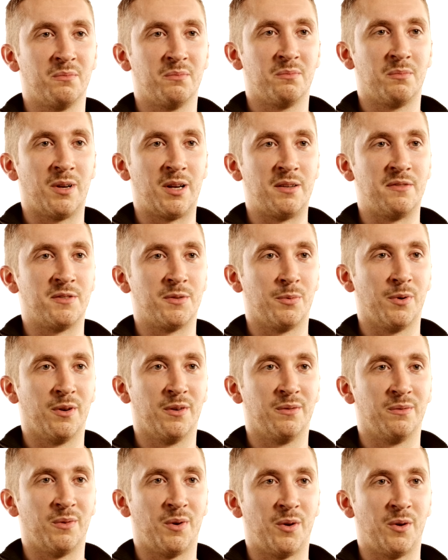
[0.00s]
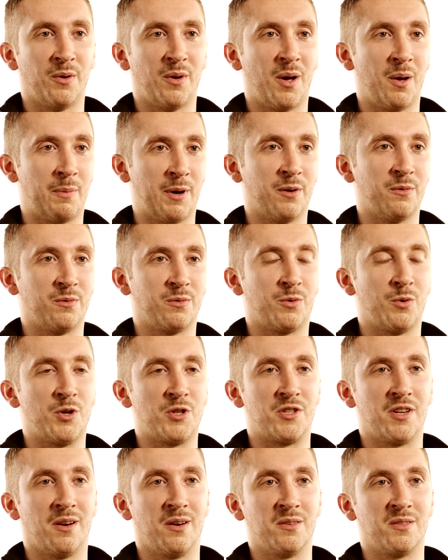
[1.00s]
beliefs were about
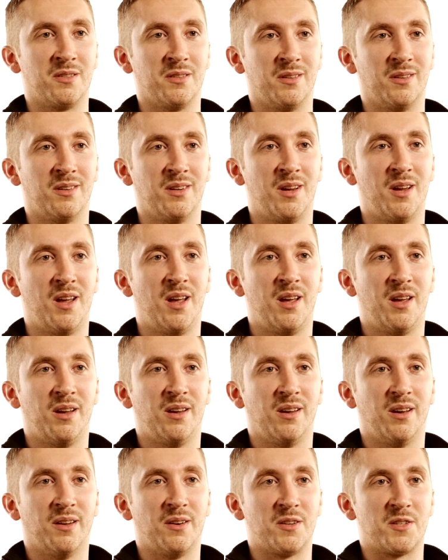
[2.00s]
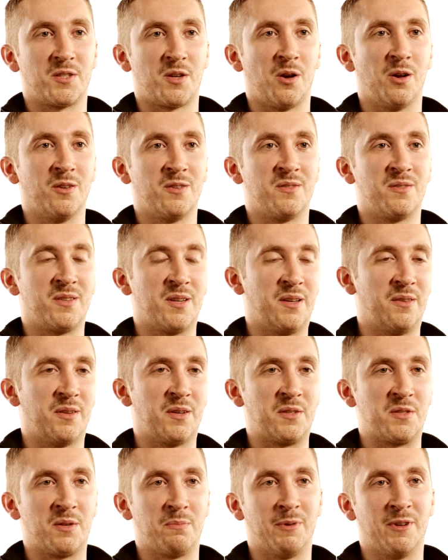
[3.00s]
Christianity. And I started seeing
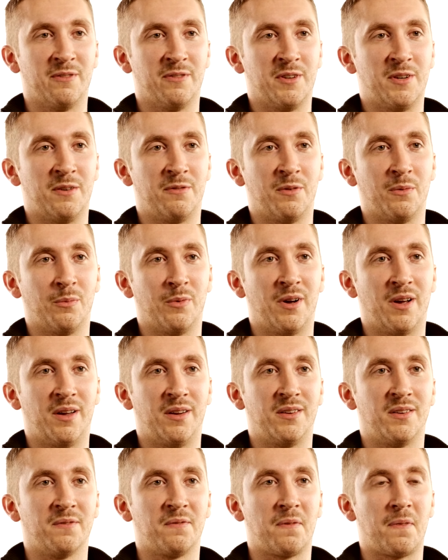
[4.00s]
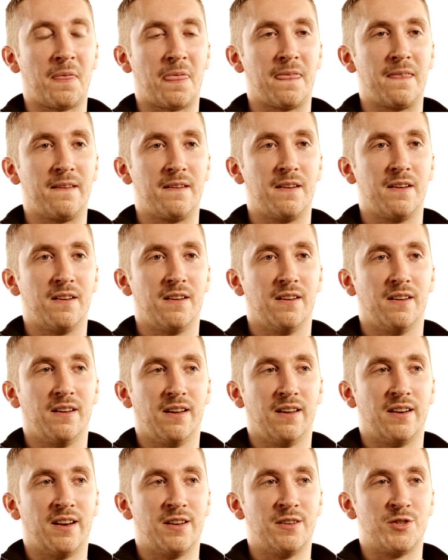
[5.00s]
things a bit of a different way.
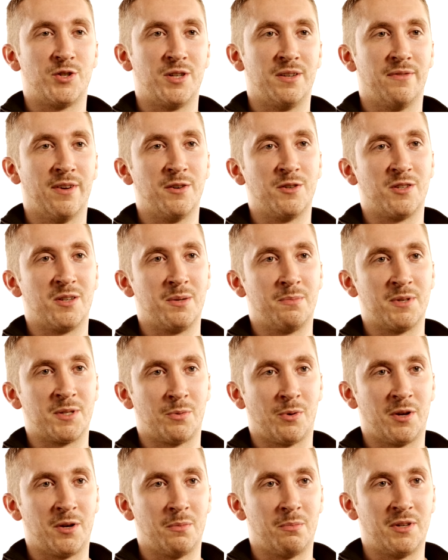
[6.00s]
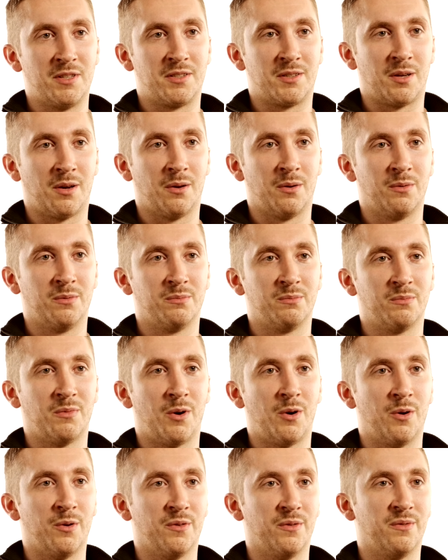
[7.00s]
And she eventually persuaded me to go
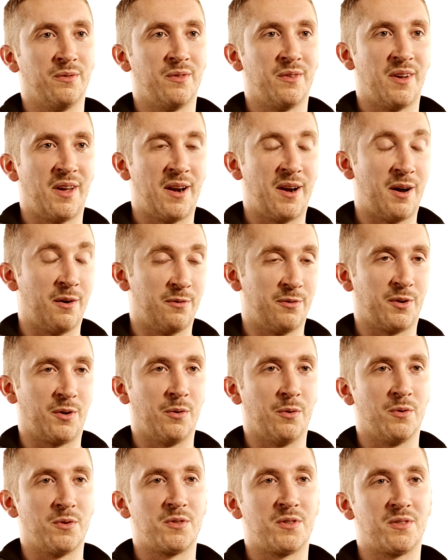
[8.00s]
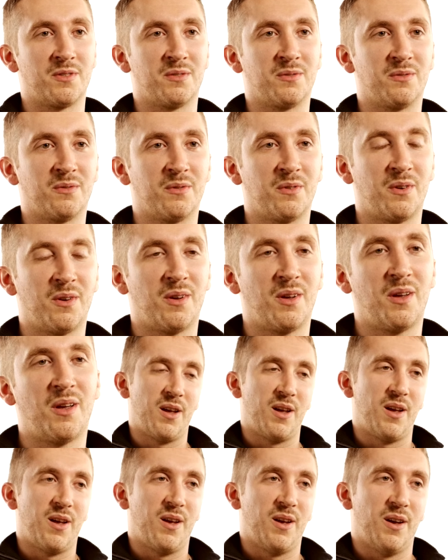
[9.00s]
on an Alpha course.
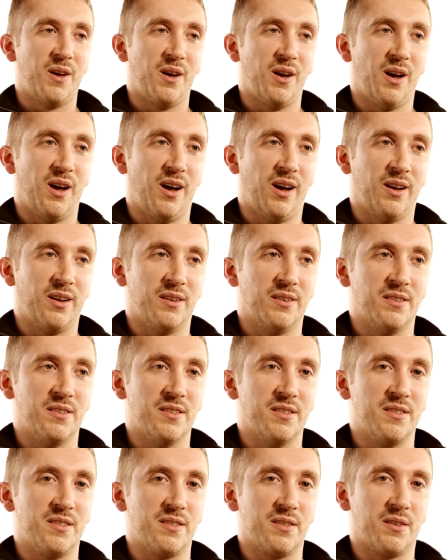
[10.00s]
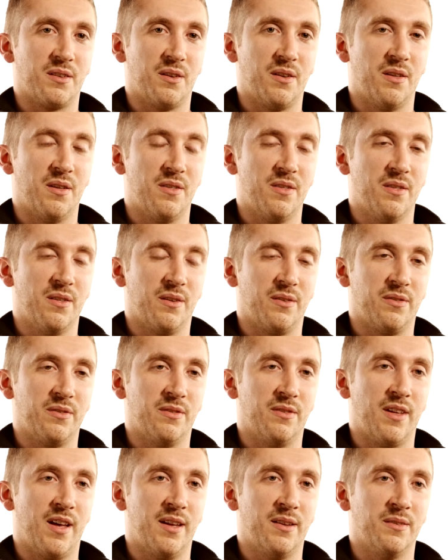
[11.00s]
And
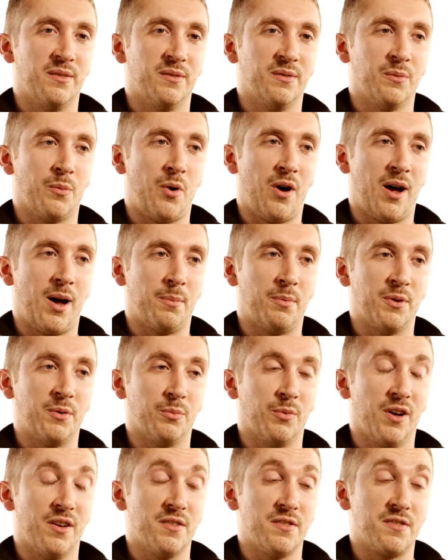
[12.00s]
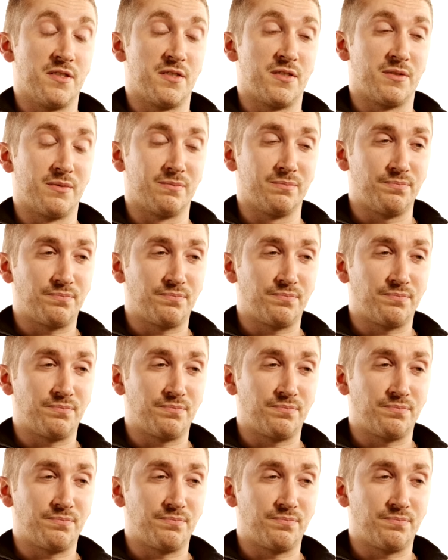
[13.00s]
then what happened was